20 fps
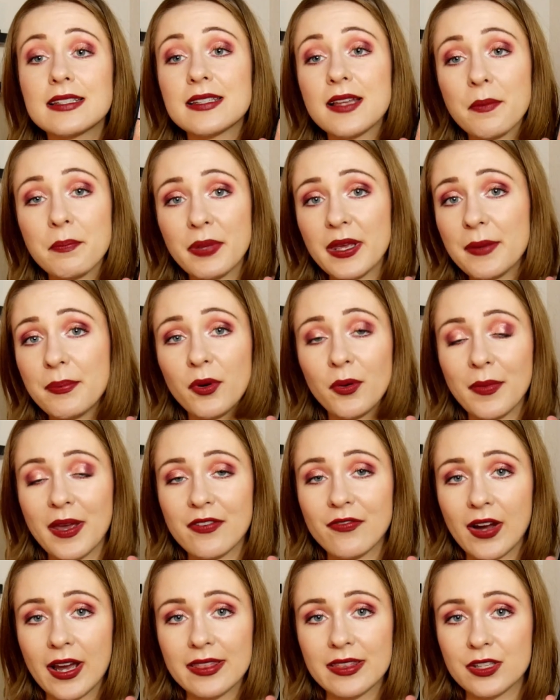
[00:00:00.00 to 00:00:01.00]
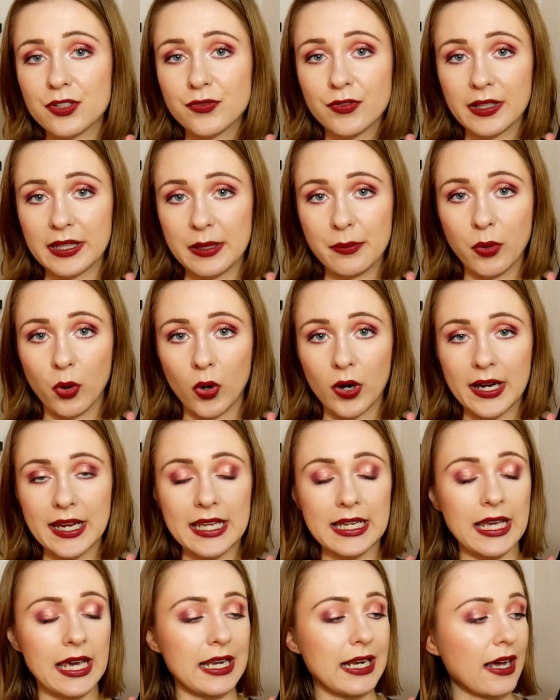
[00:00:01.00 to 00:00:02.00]
Some people may find this really
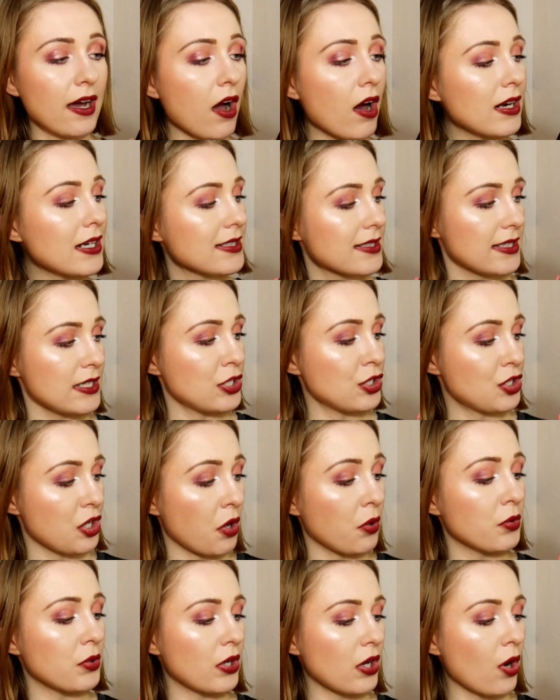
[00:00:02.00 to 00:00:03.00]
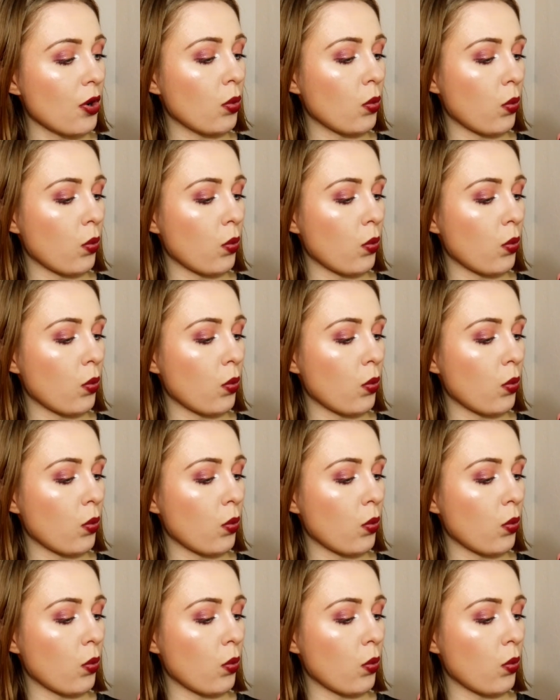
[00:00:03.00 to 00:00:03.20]
boring, and I honestly don't know